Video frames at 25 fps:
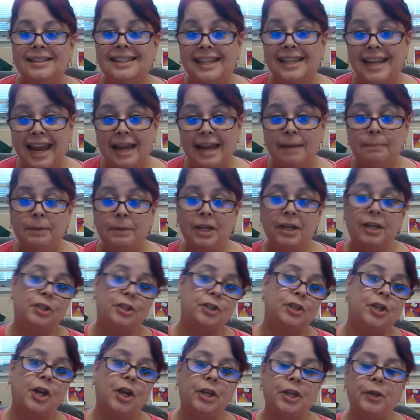Today I'm going to
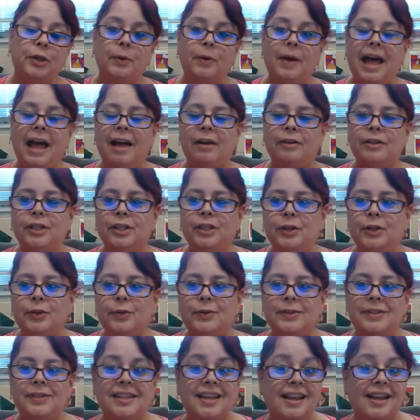show you how to
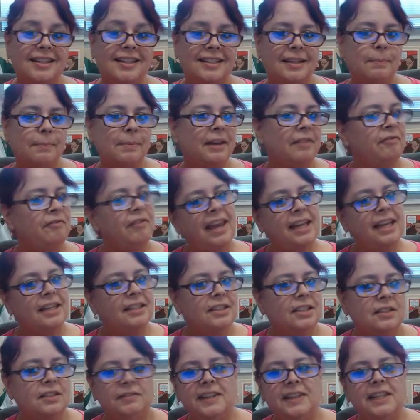use some
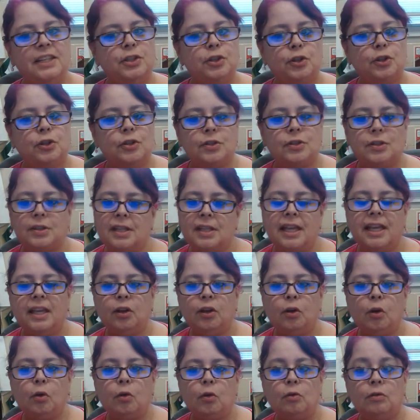advanced features
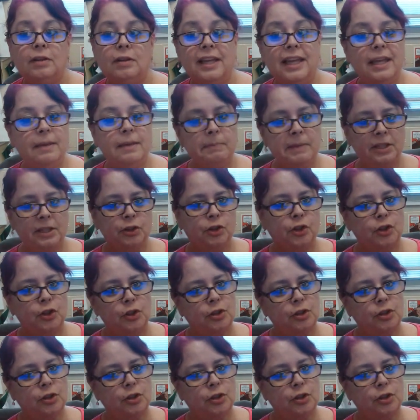in Google Image